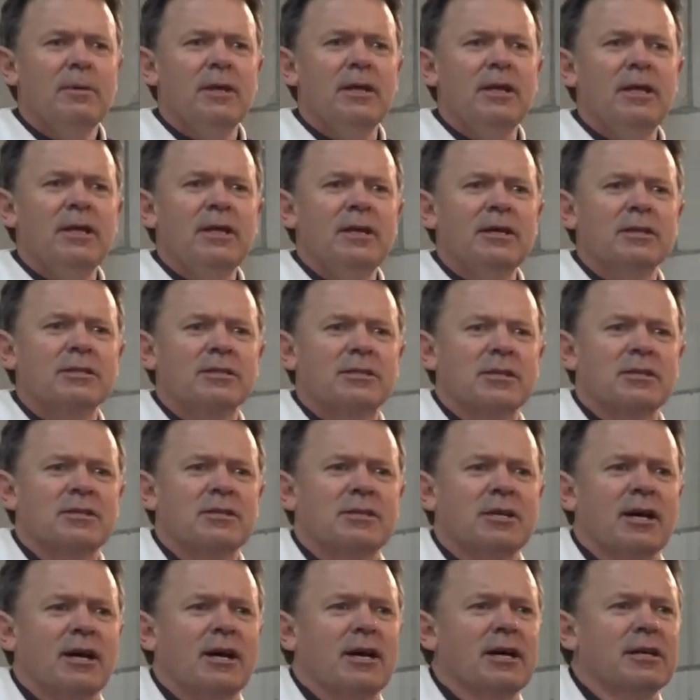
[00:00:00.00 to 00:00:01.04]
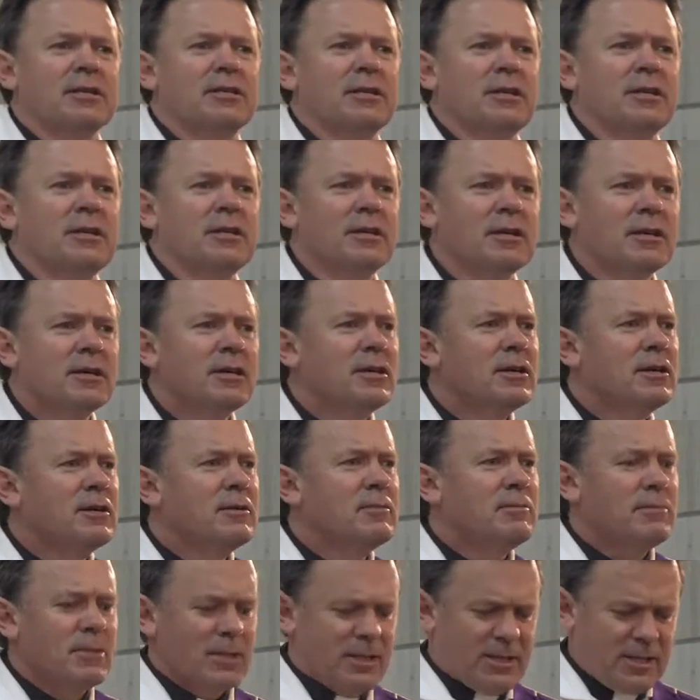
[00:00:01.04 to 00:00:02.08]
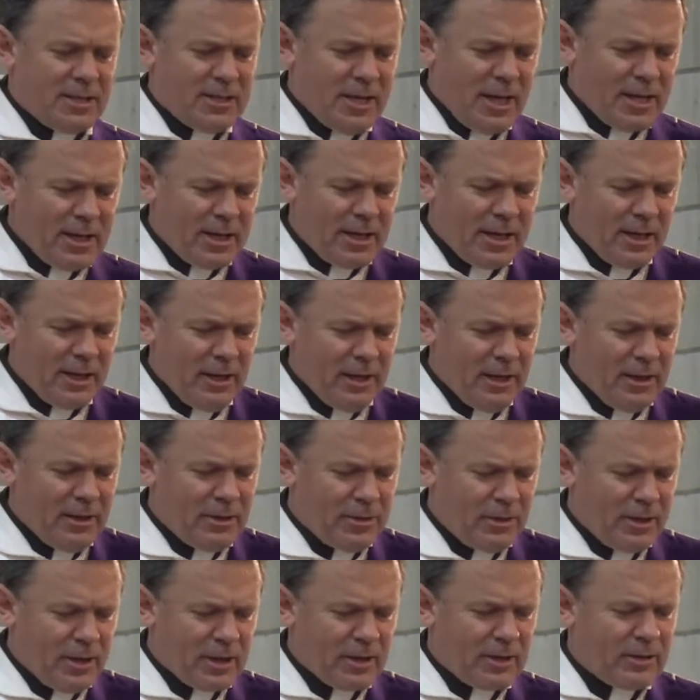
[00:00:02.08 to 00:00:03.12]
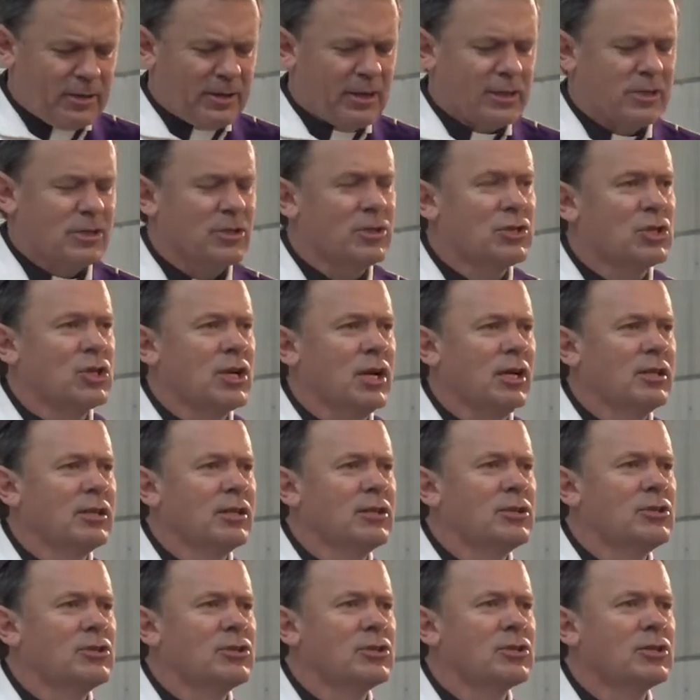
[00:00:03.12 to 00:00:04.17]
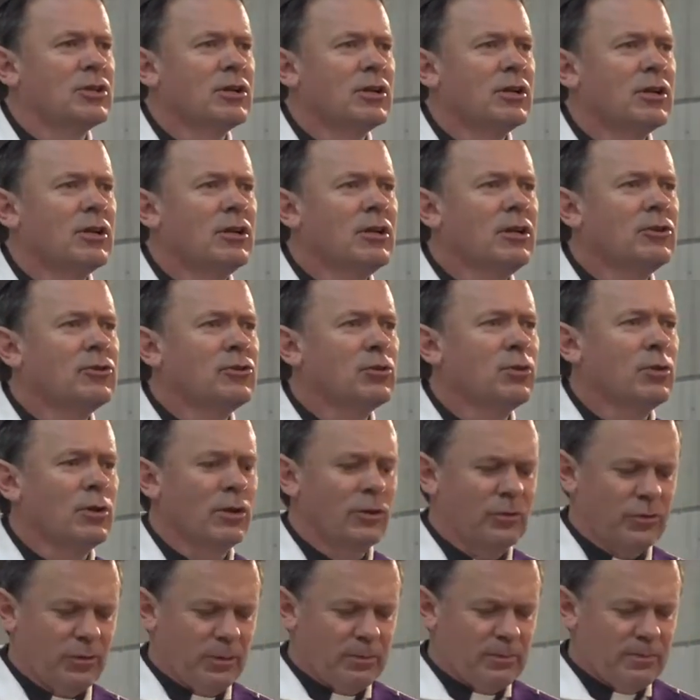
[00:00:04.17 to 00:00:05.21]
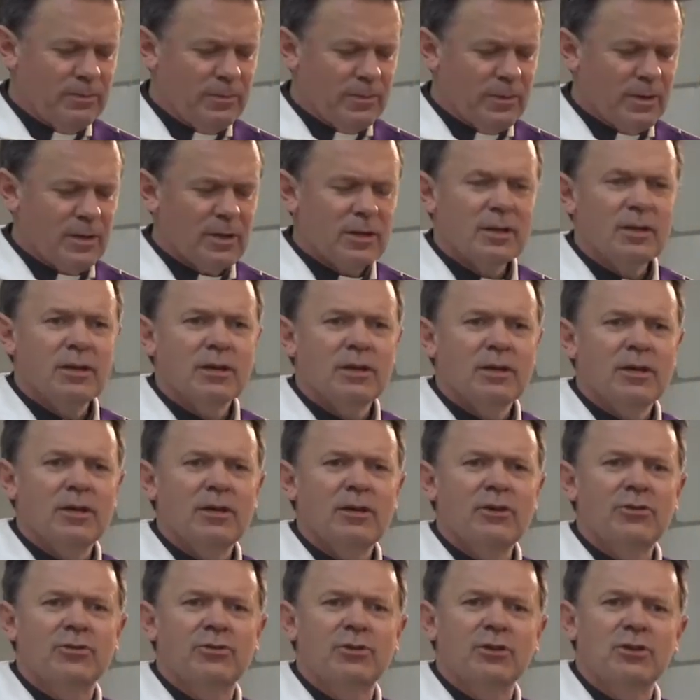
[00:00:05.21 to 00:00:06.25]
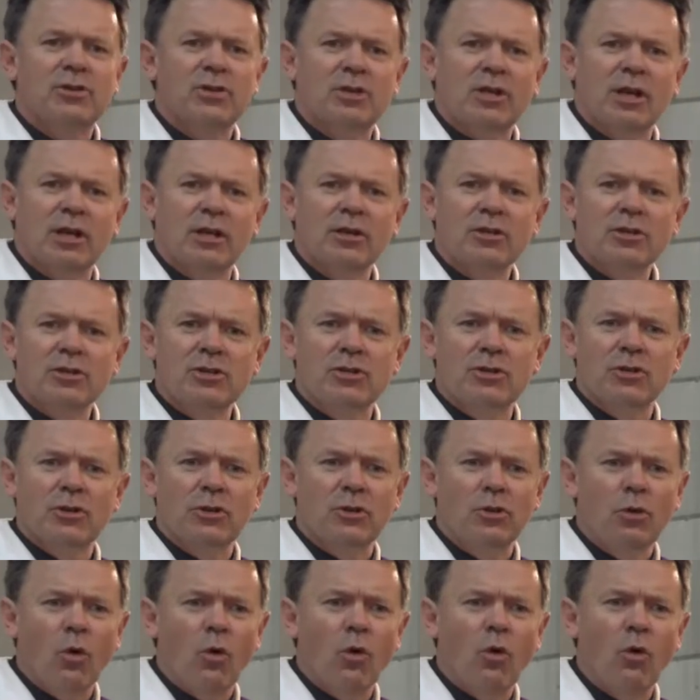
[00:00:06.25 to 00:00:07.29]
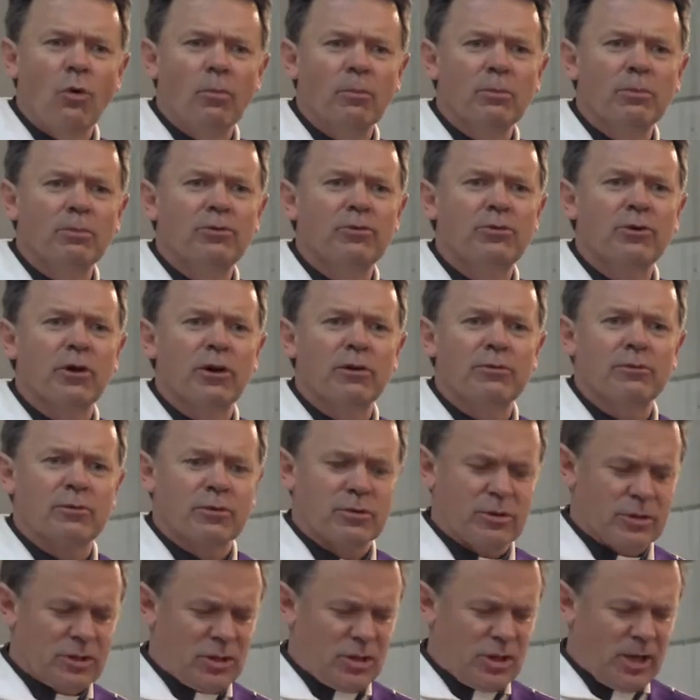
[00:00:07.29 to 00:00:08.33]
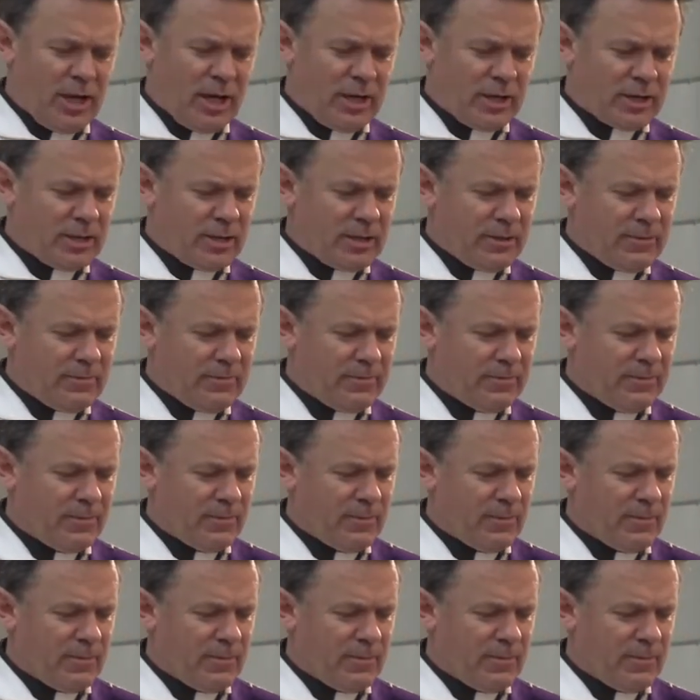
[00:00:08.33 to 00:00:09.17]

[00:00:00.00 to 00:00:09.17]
Many in society mistakenly think that to challenge literalism is to challenge the norms of Christianity.